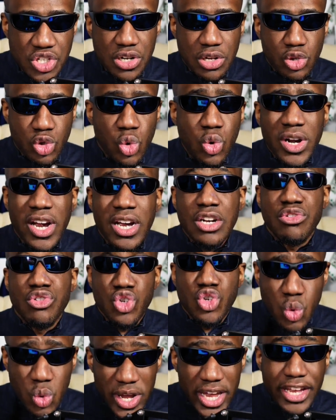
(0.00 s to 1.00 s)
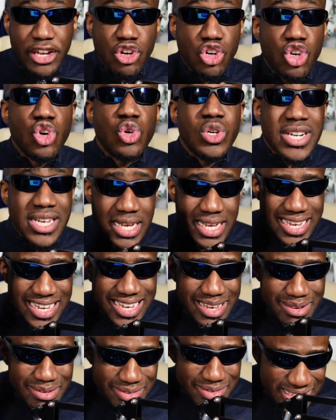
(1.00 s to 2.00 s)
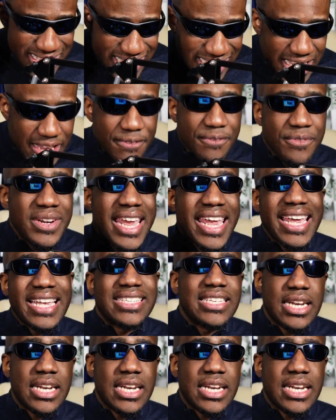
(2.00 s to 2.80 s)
who can do a good 7-8 out of